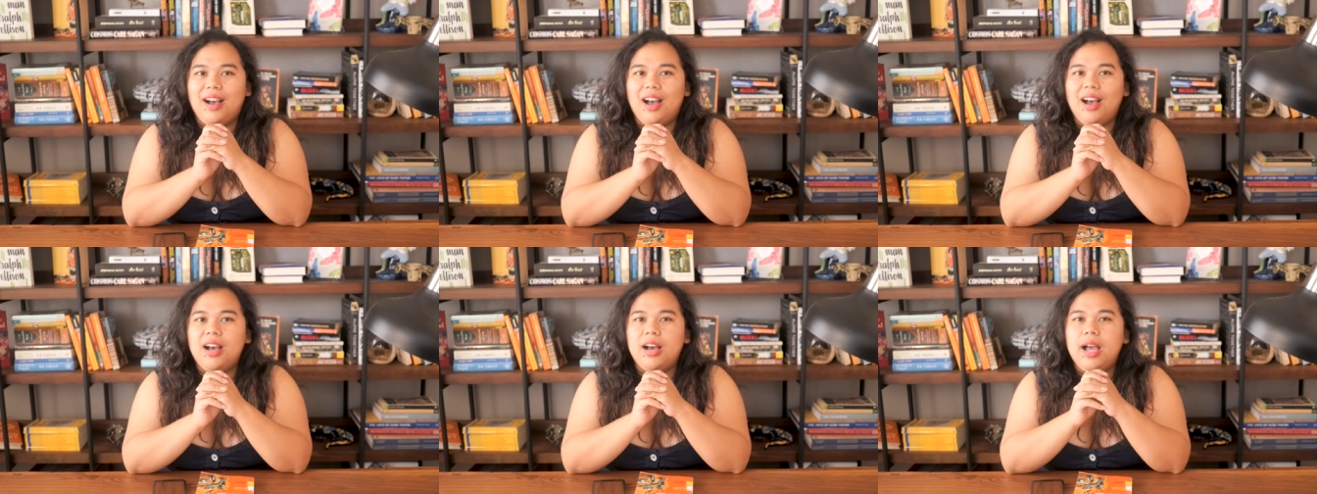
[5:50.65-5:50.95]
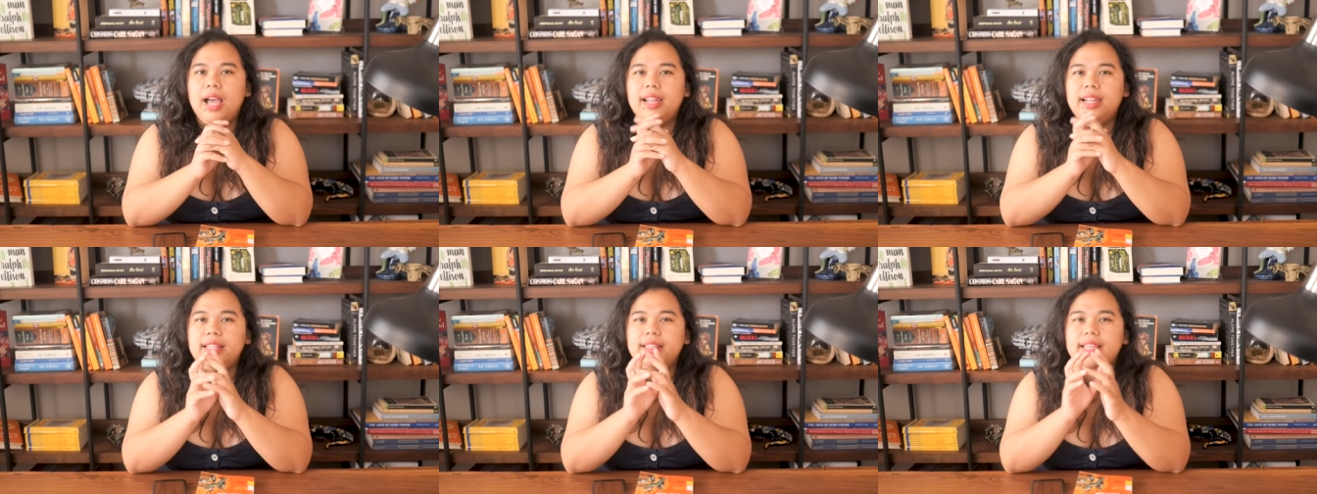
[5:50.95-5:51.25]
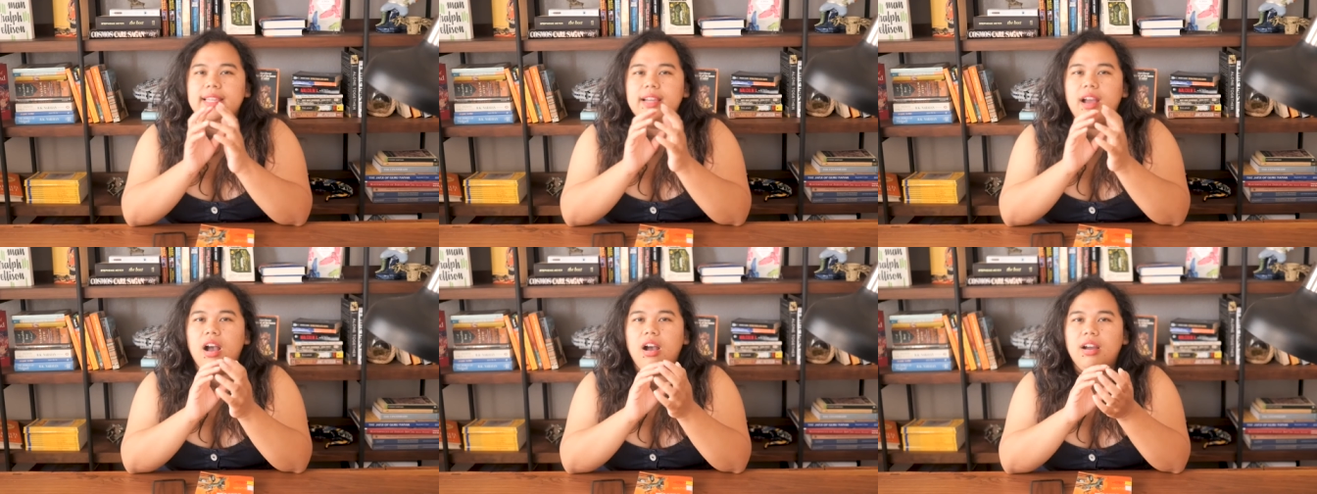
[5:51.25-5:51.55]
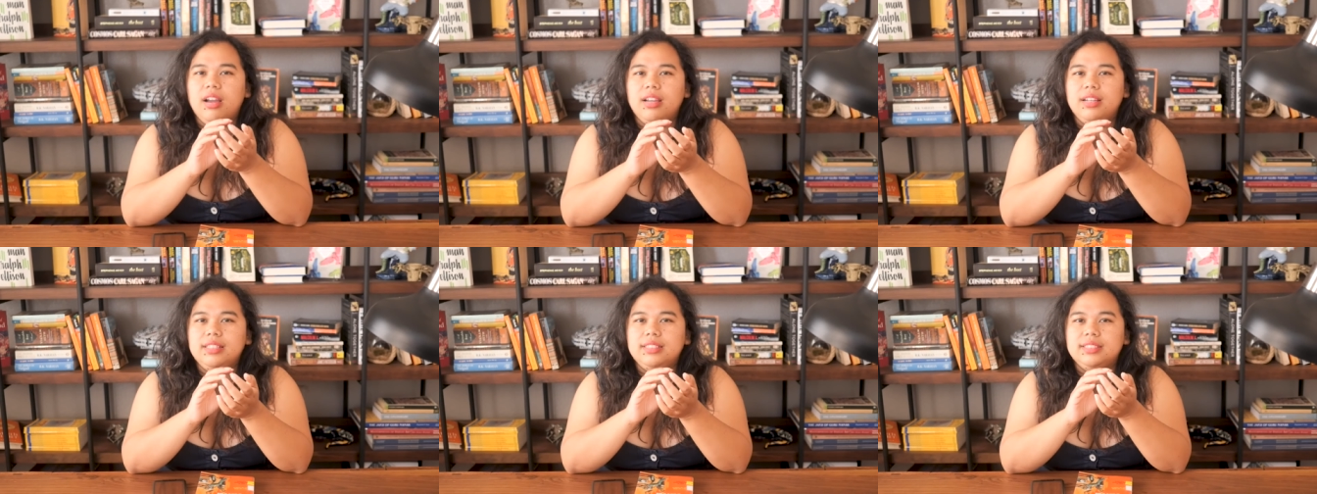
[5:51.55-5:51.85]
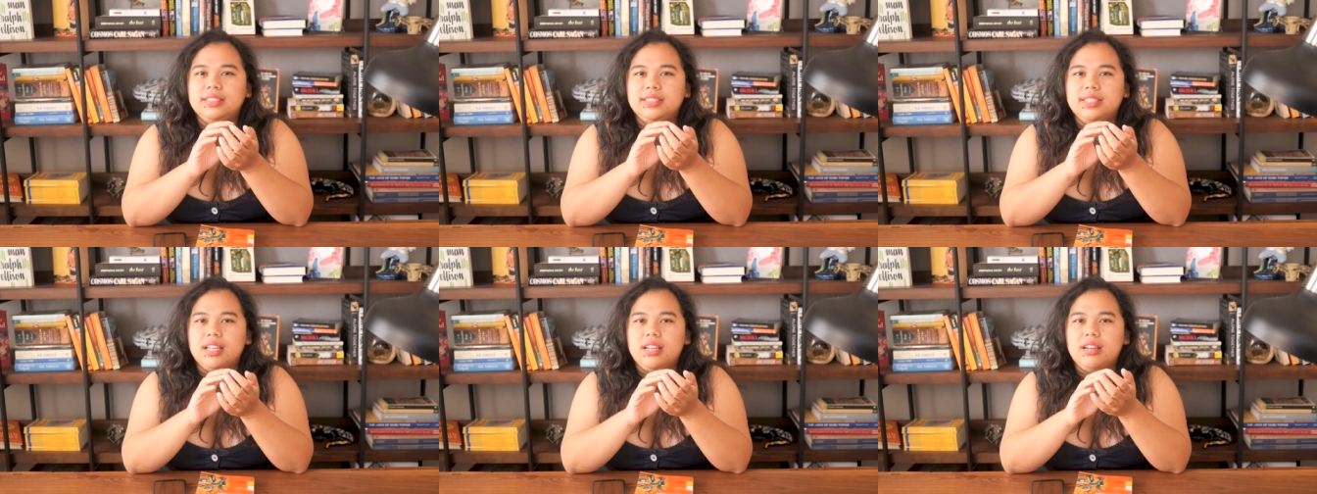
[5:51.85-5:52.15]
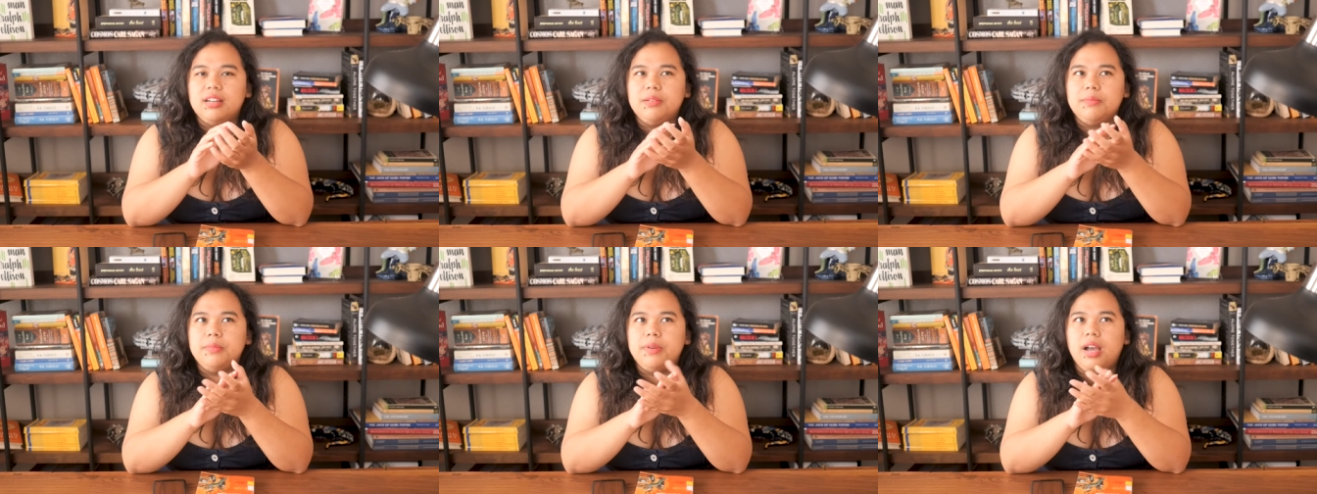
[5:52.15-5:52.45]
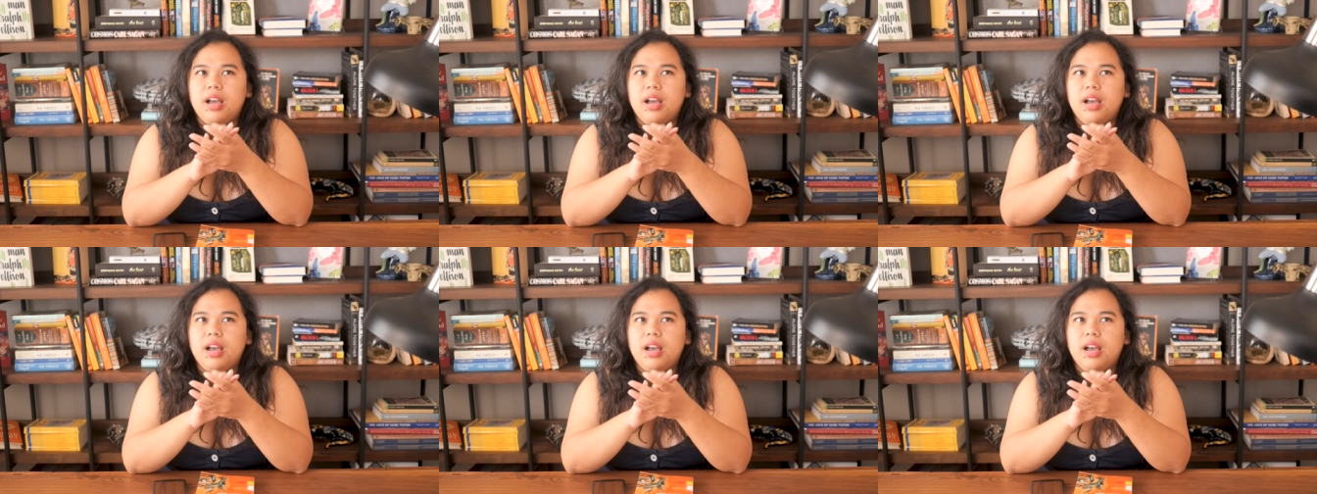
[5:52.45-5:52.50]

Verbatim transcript: uh, and then there are some,